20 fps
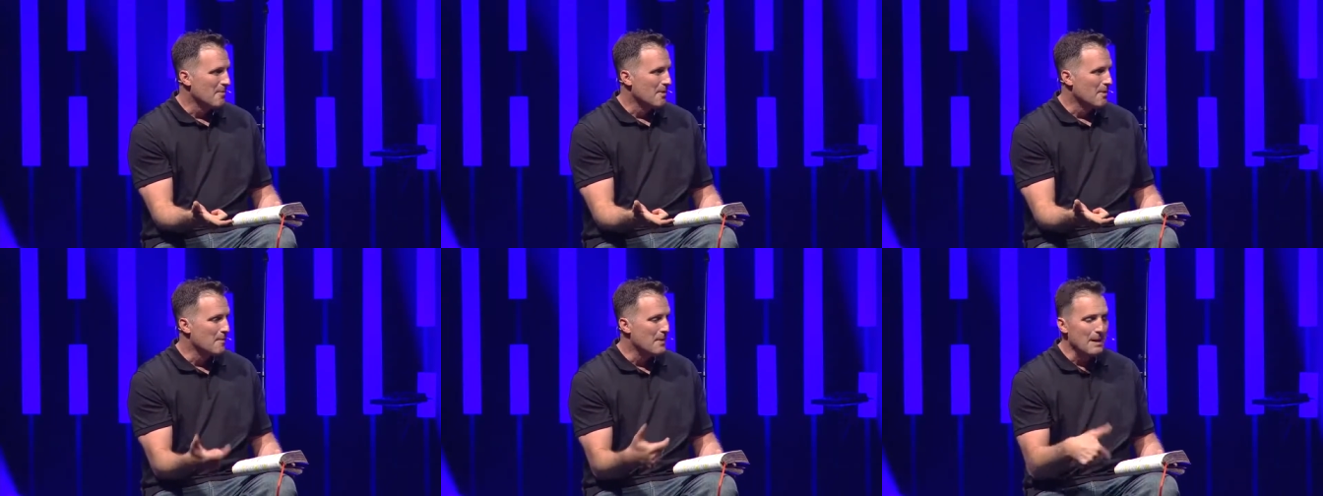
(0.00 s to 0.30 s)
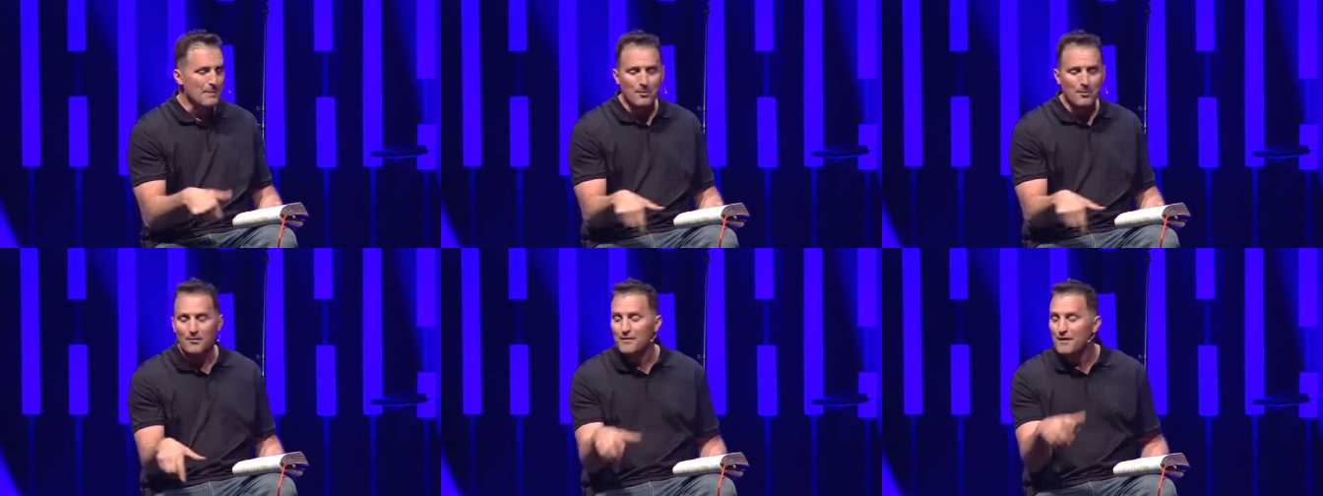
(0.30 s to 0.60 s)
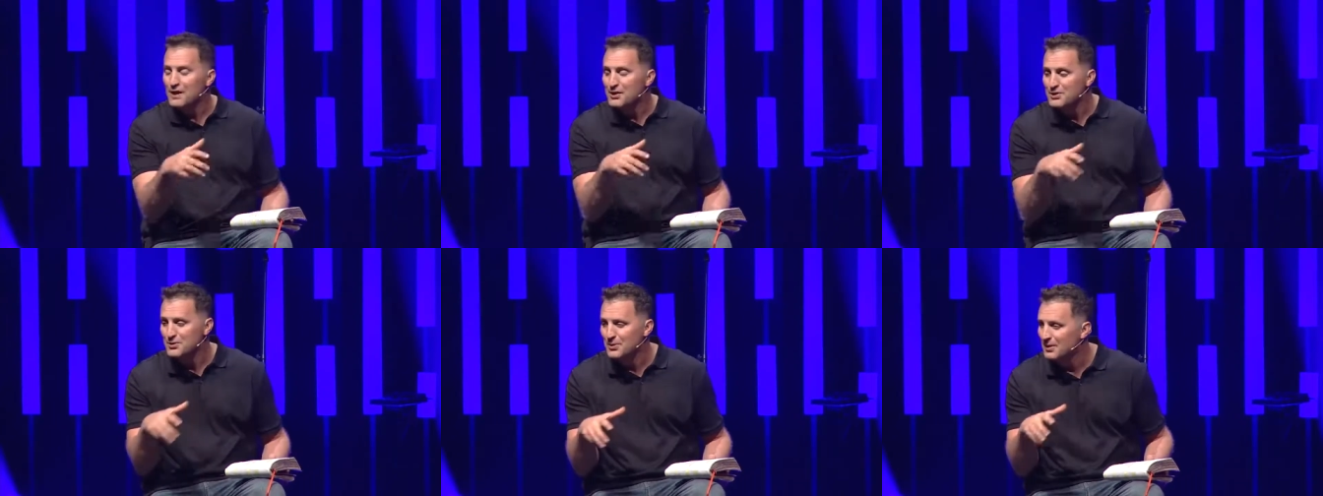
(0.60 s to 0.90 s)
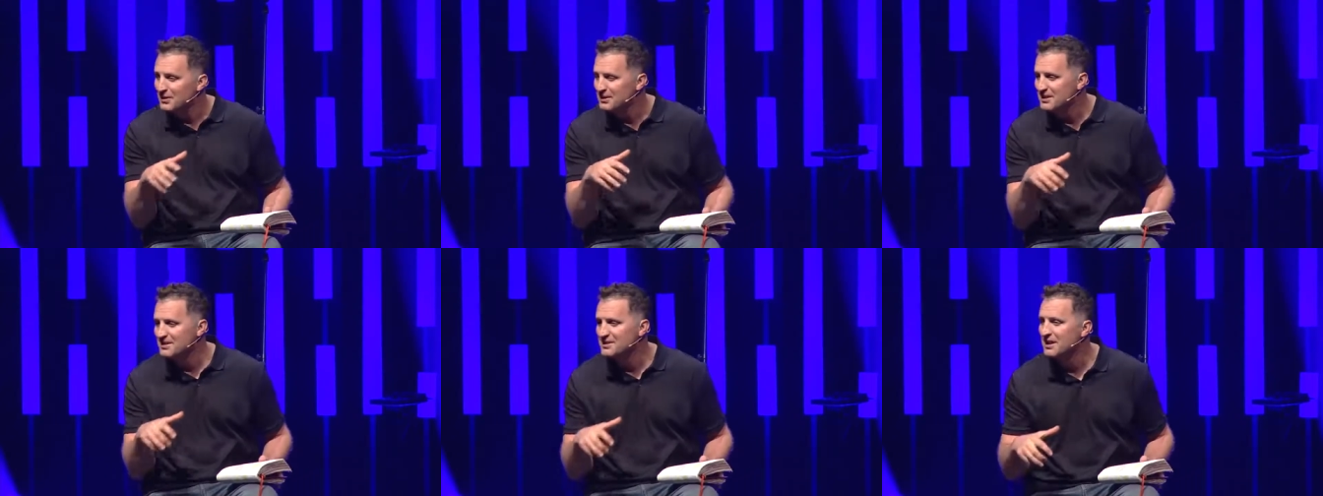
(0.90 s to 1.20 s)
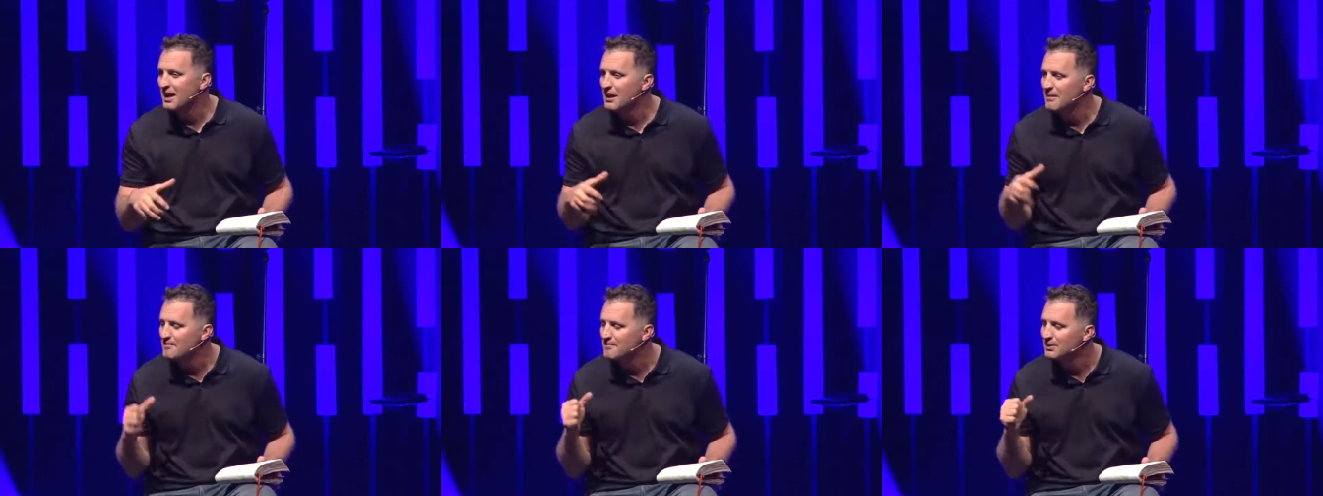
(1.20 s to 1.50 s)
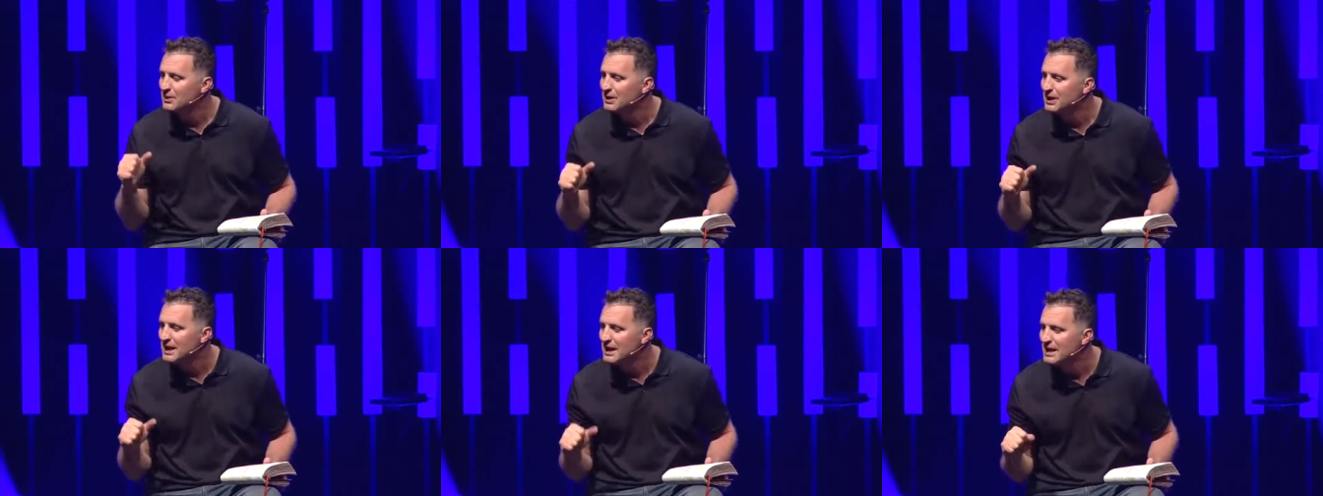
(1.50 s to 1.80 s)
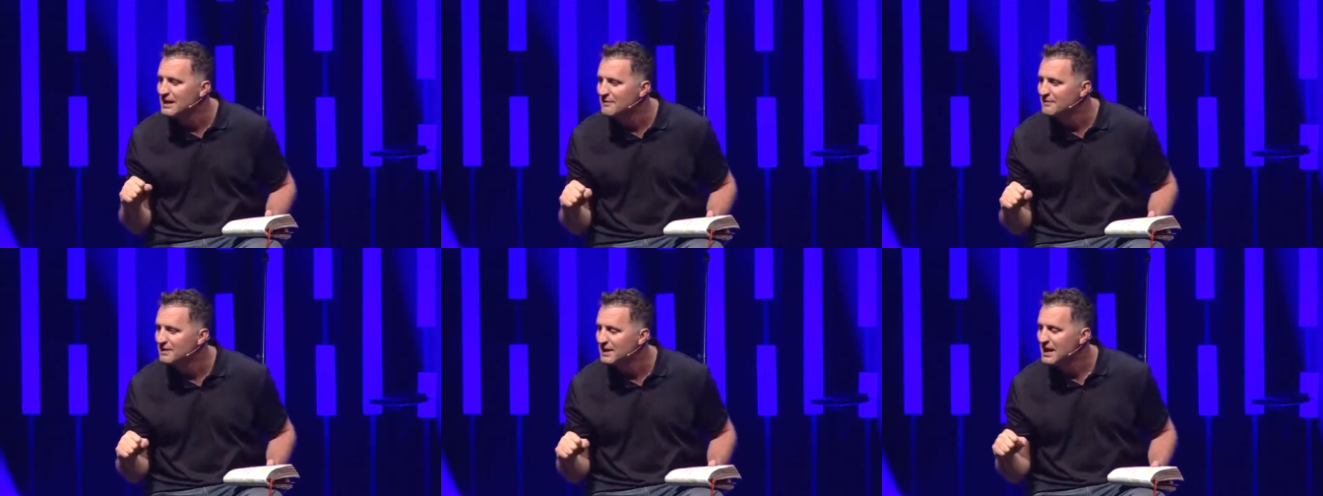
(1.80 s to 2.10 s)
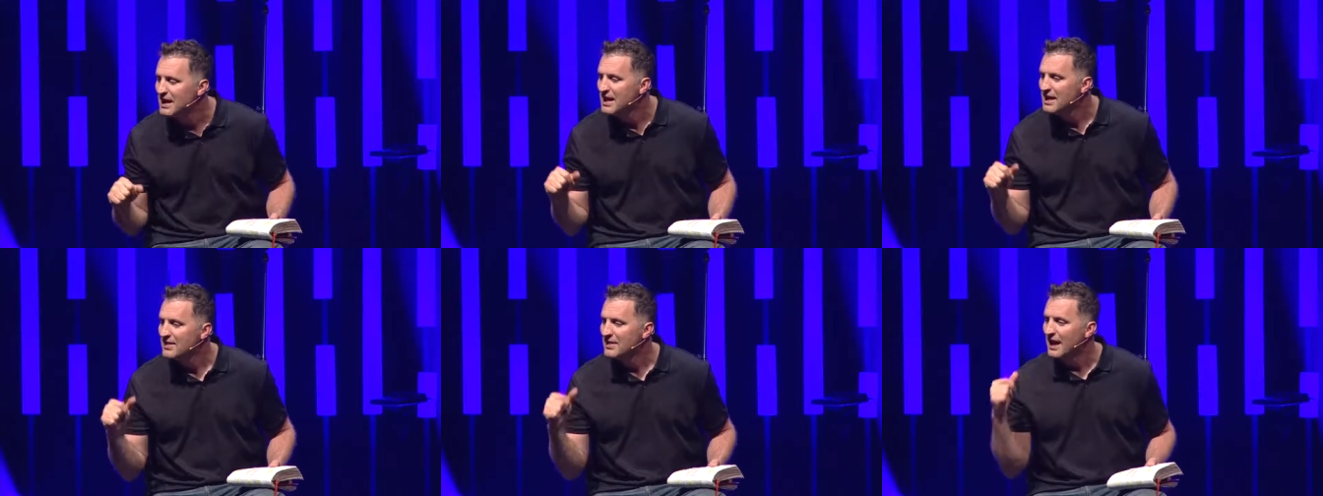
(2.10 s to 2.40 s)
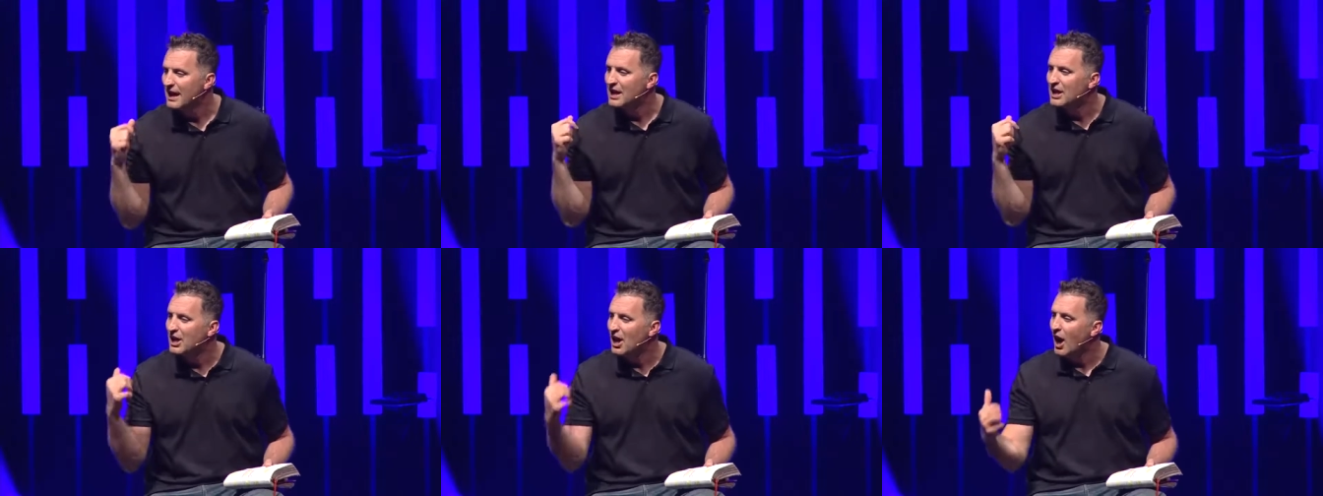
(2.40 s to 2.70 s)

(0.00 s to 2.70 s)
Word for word: The people of Israel at this time believed that